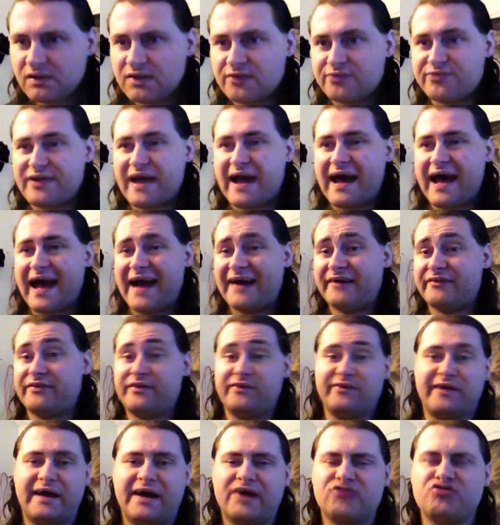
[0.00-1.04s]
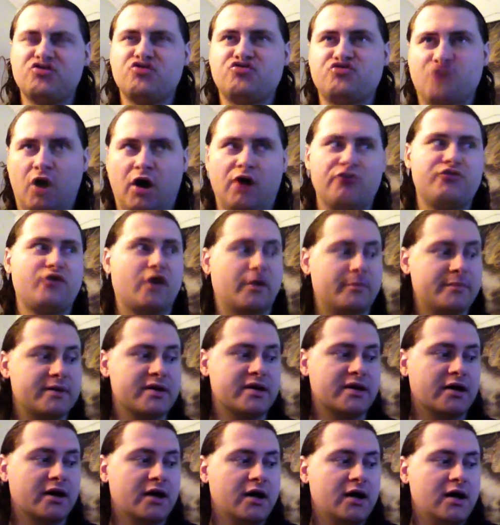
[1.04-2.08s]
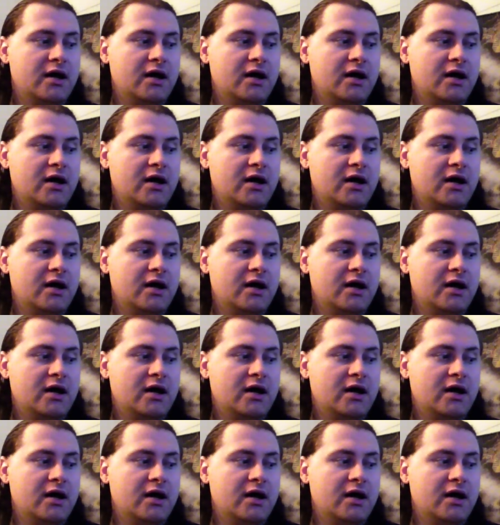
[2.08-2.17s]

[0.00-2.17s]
that that actually dawned on me.